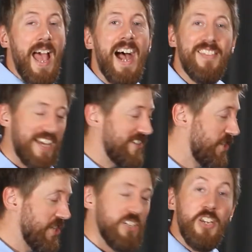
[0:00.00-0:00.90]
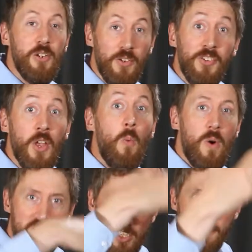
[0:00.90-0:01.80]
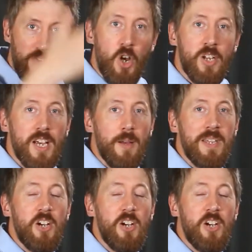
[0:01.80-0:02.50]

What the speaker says: And then good news, once you've got up the